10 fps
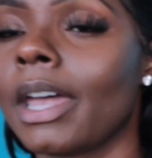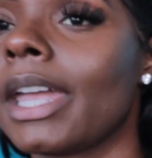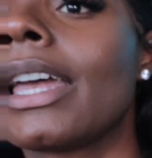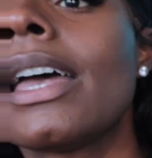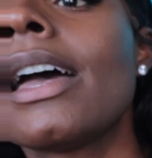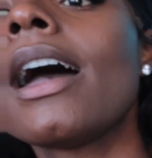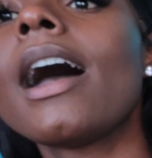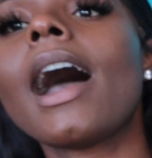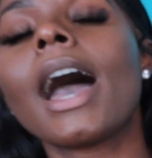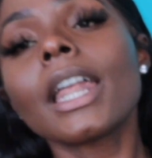Like,
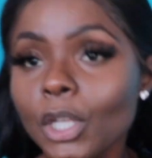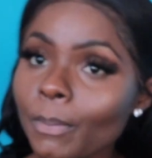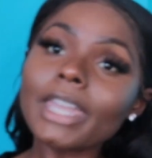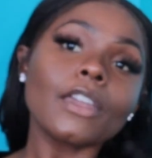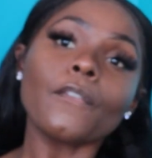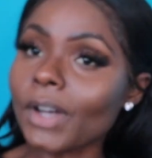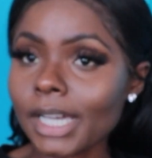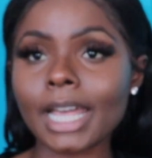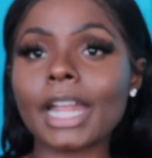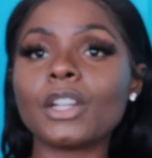how do you make it
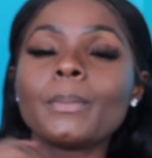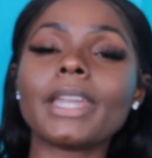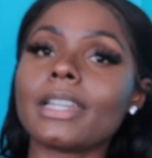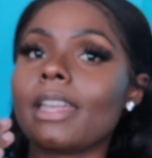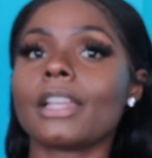fun? How do you make it